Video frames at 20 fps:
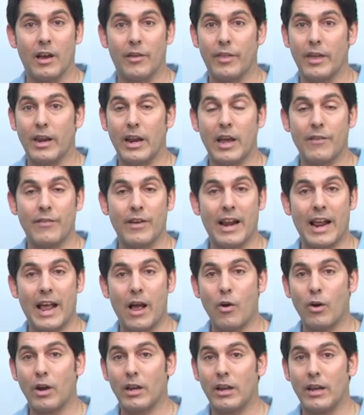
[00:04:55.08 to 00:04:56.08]
that have had
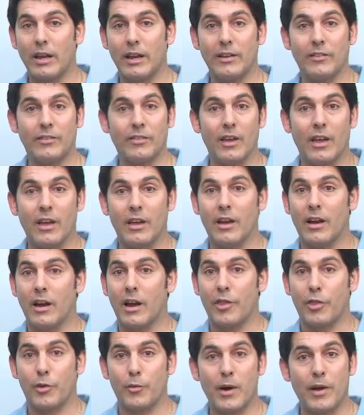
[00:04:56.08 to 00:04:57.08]
accolades
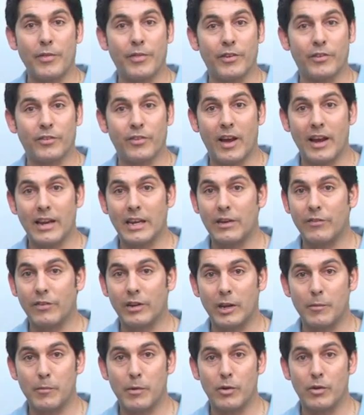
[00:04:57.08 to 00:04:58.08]
throughout the
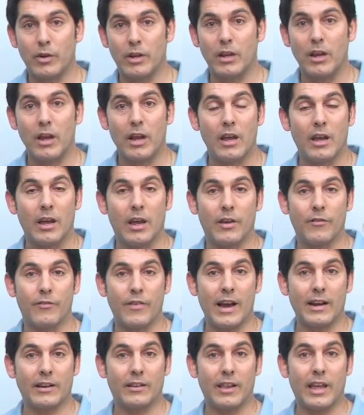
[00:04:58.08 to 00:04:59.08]
scientific community. In
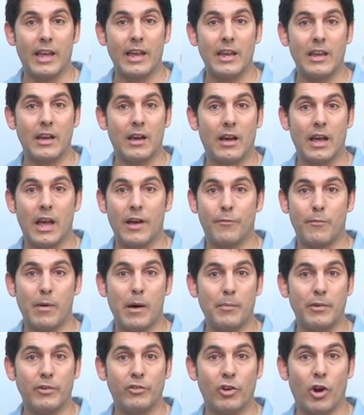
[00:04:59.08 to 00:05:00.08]
fact, they have
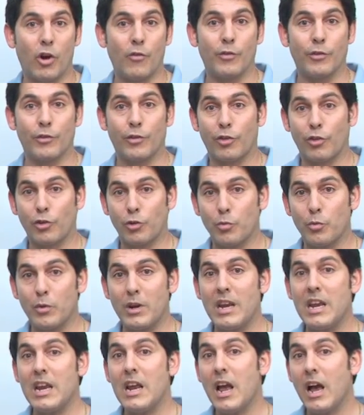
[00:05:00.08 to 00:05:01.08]
published over
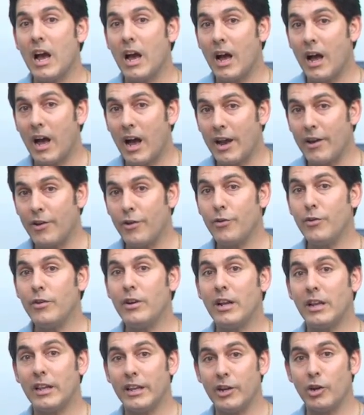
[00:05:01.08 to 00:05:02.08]
300
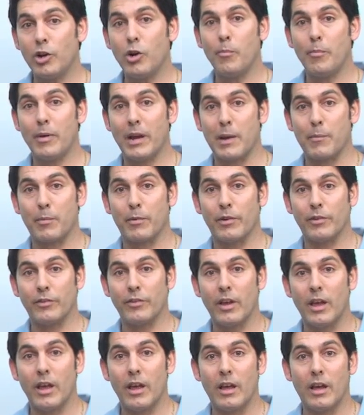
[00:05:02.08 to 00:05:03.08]
100 clinical papers
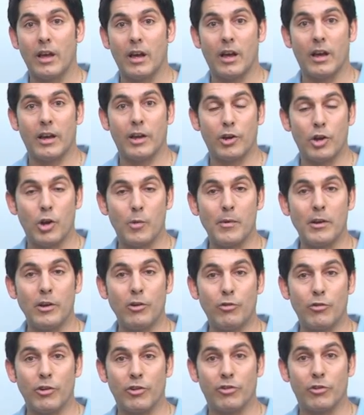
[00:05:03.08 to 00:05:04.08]
in human
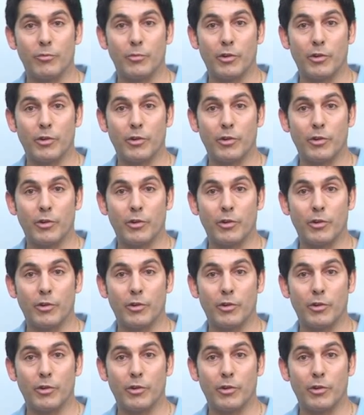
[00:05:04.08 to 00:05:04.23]
nutrition